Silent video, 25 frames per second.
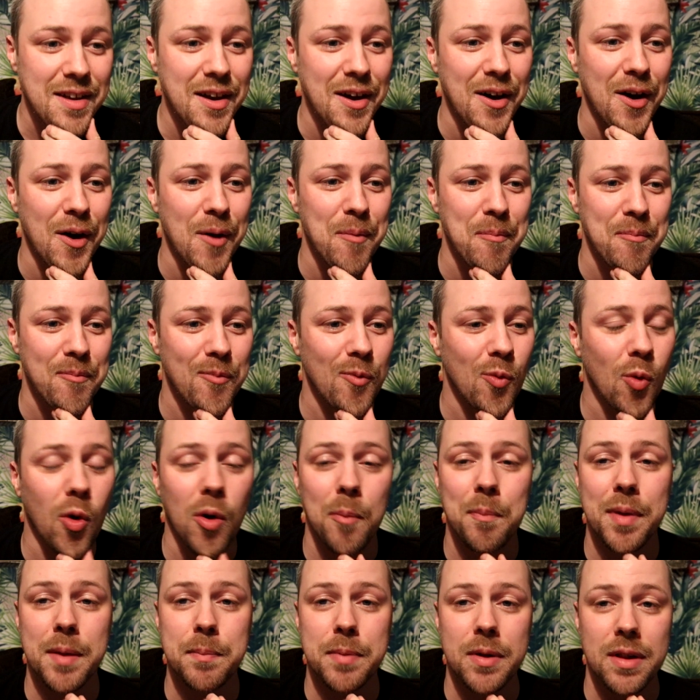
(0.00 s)
um,
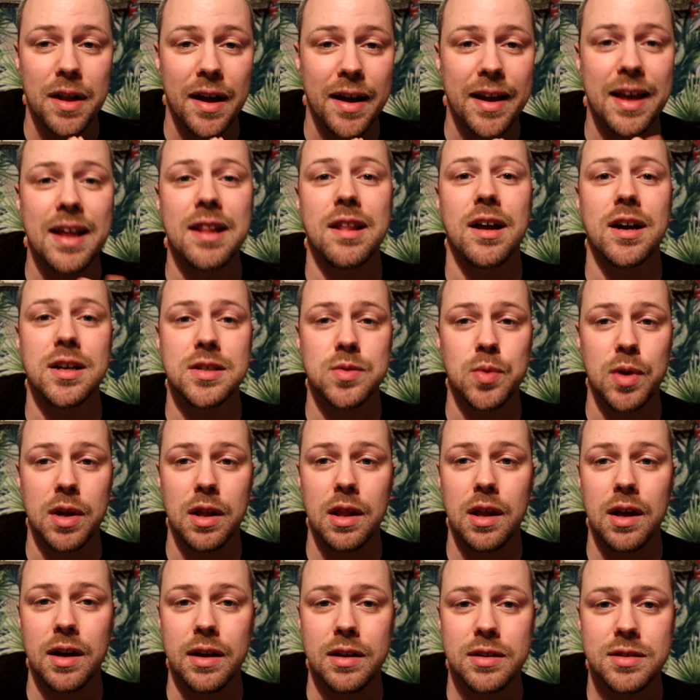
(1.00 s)
what people like. He likes what
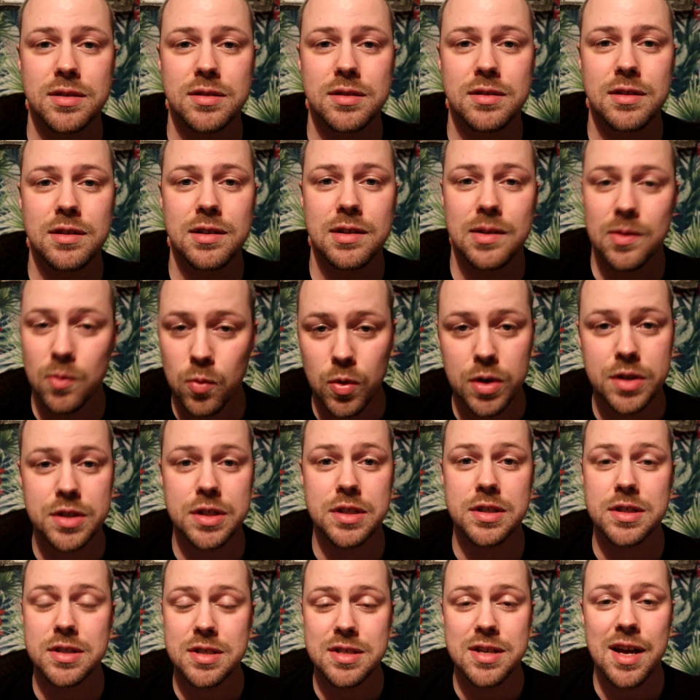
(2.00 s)
he likes, which
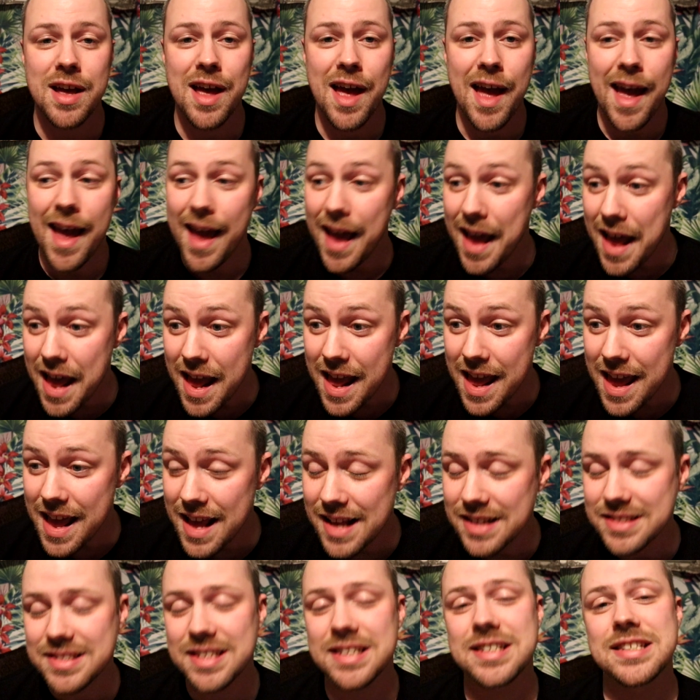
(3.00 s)
is
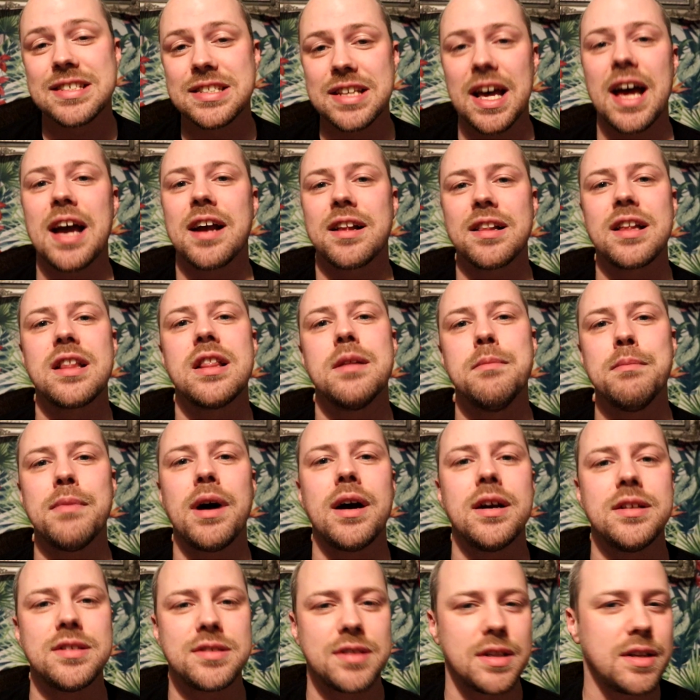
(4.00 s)
is exactly the
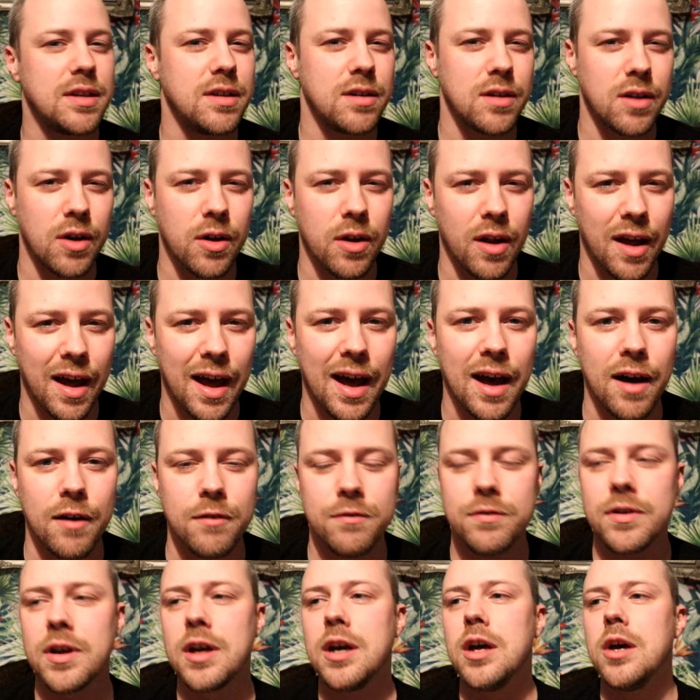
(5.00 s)
mindset you gotta
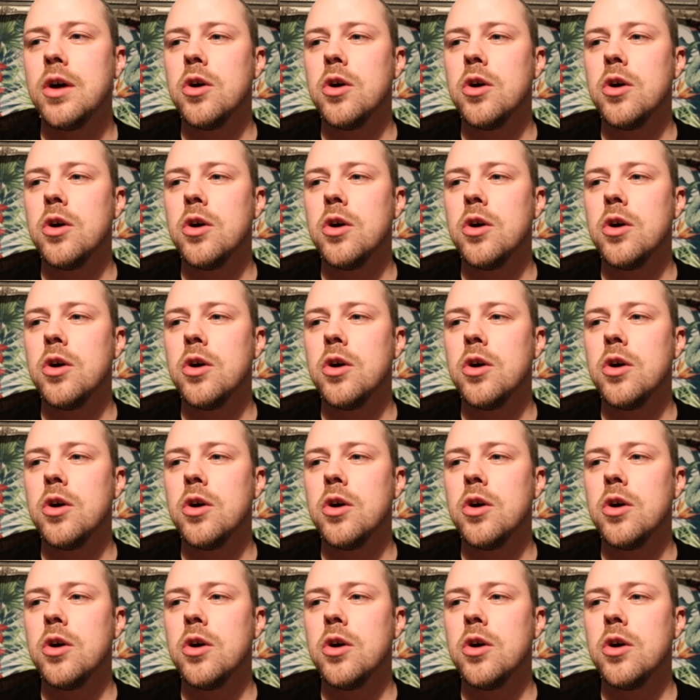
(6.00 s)
have.